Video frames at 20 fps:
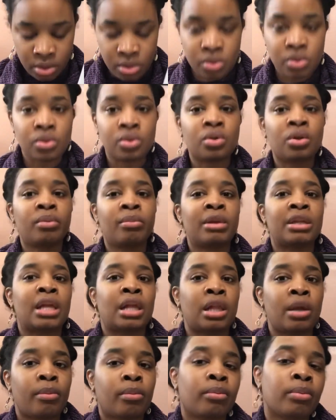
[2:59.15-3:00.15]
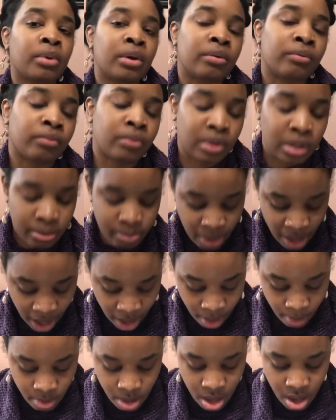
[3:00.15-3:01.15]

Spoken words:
so you can make that leopard print really pop.